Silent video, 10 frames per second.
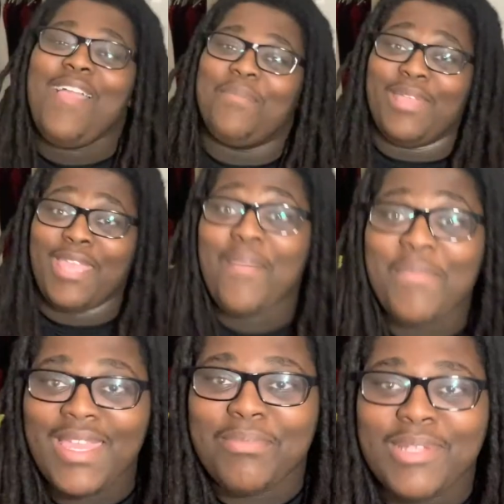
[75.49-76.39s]
But yeah,
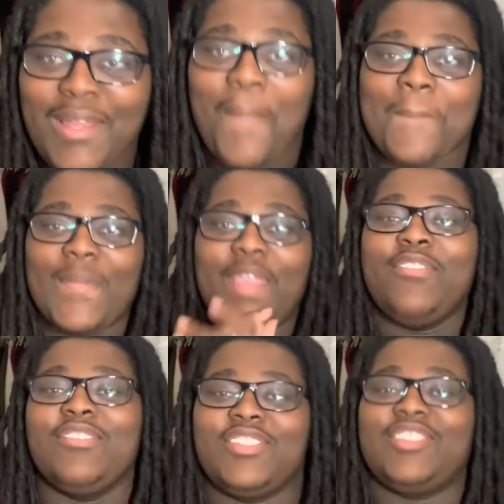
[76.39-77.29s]
man, but look, if
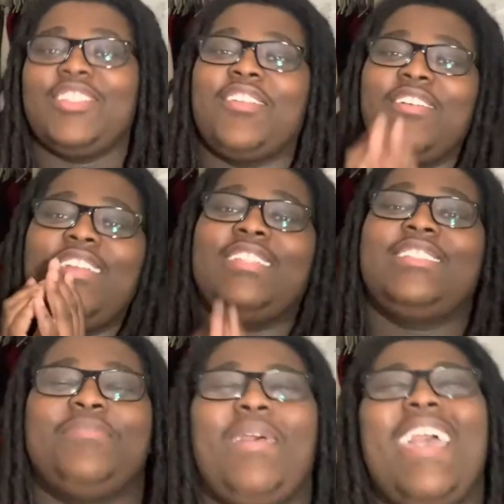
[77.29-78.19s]
you're new to the channel, go ahead and
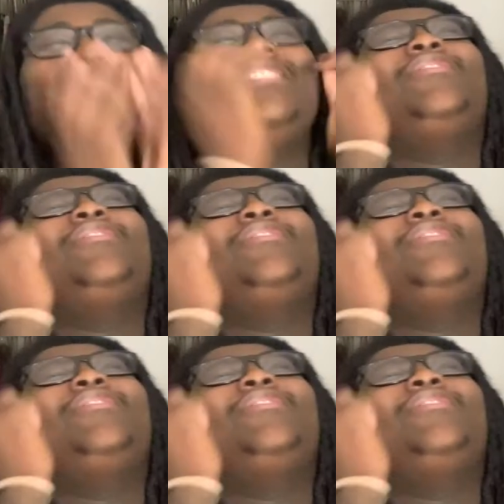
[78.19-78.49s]
smash the